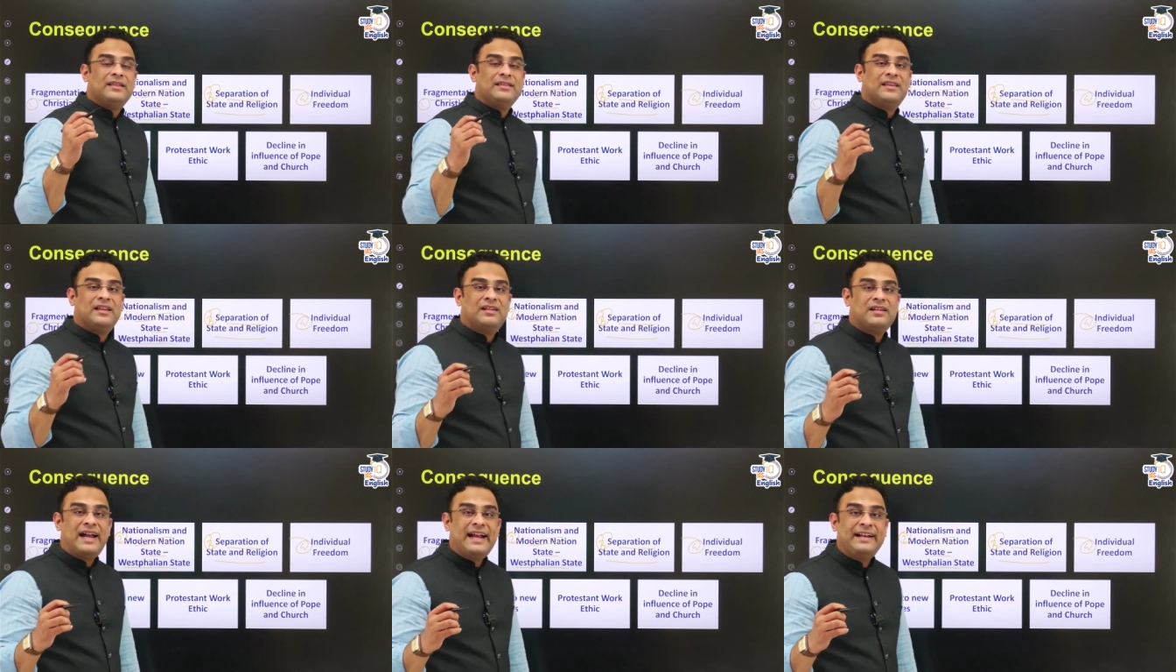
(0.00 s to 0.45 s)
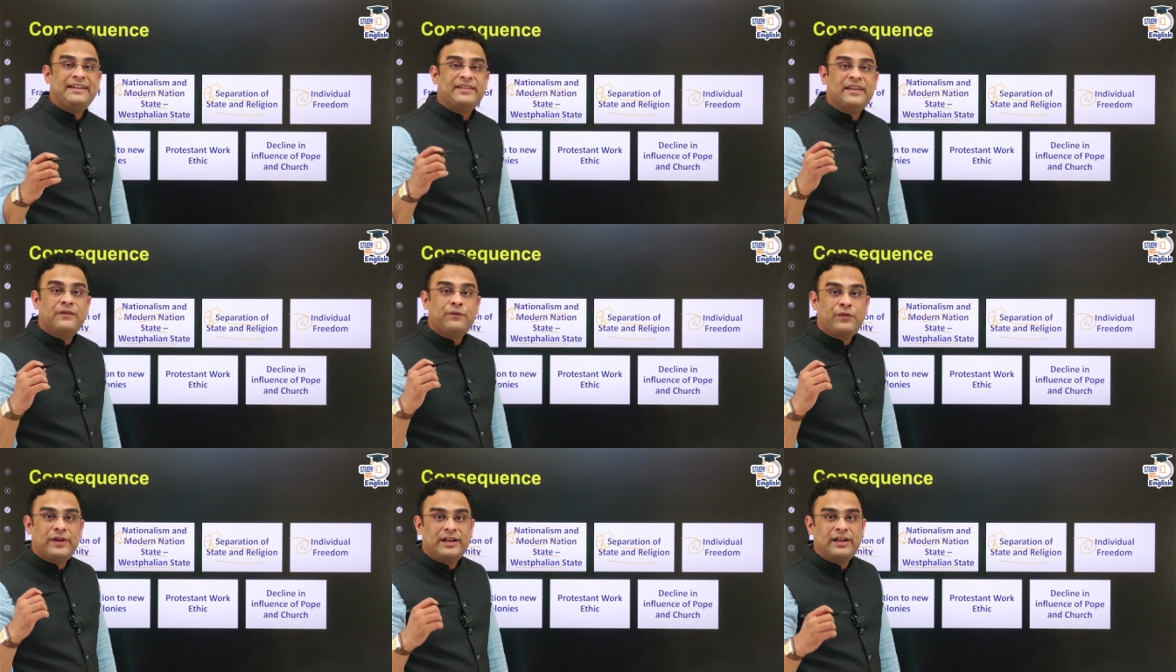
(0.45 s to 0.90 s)
The
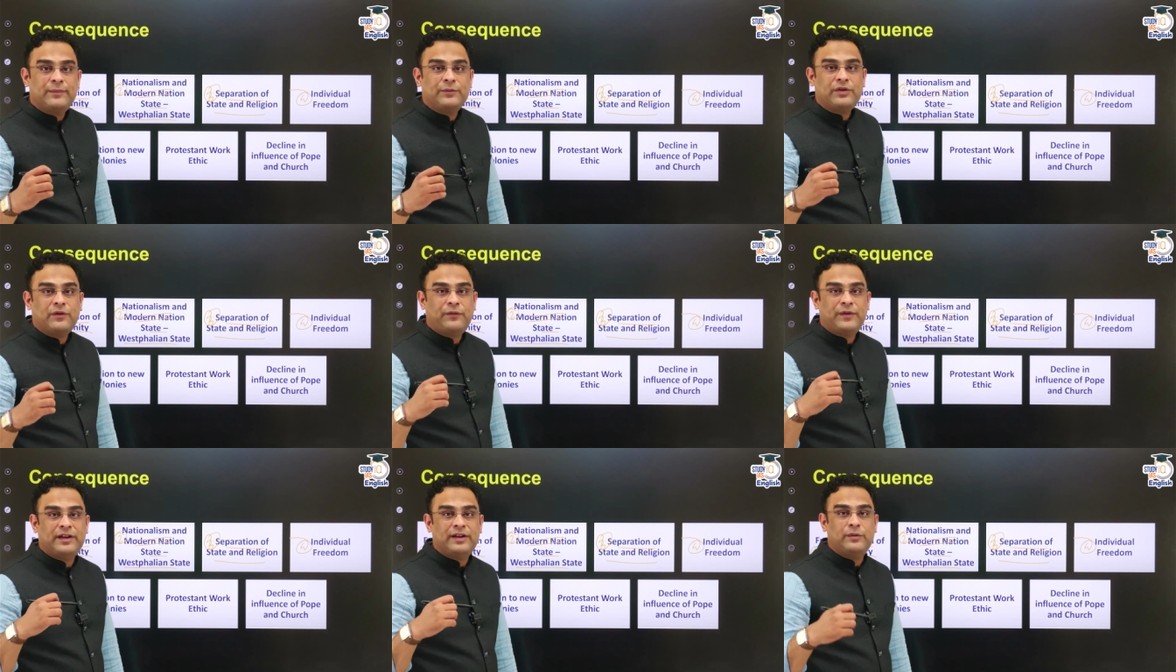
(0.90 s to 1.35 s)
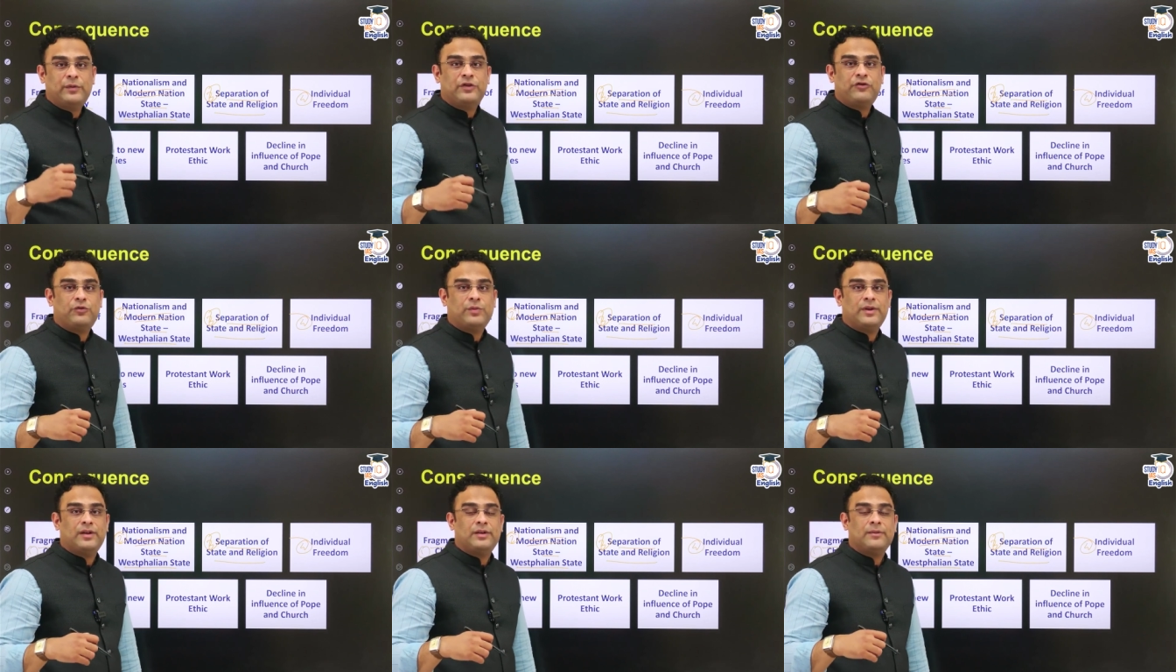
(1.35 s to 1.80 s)
rights and freedoms of
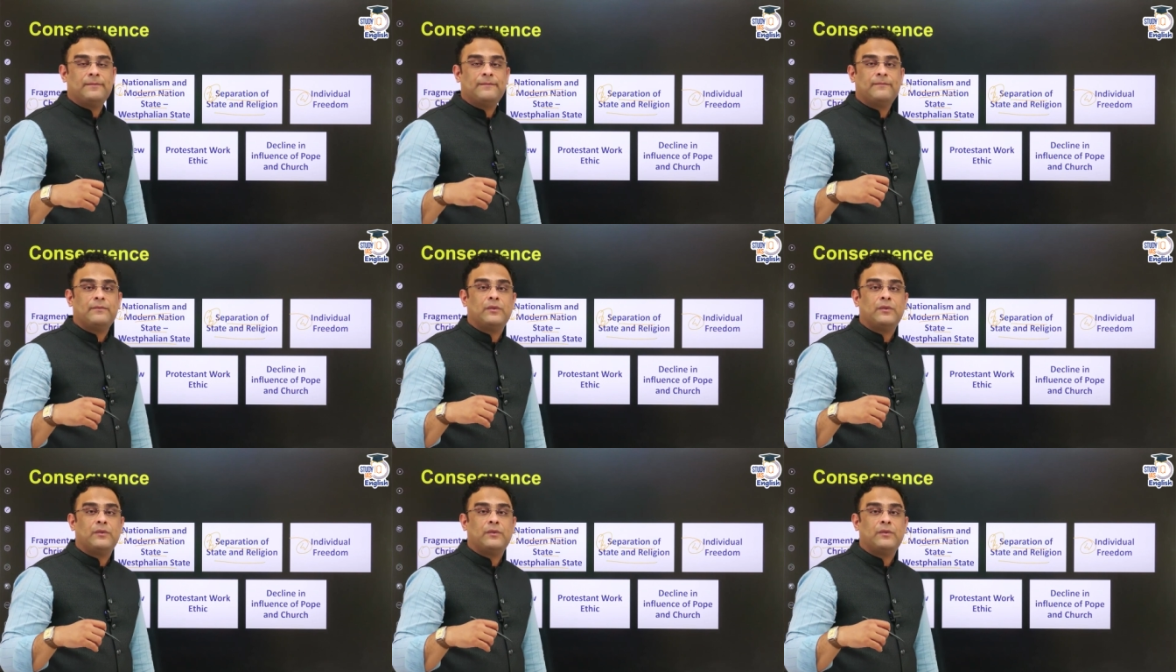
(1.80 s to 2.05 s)
individual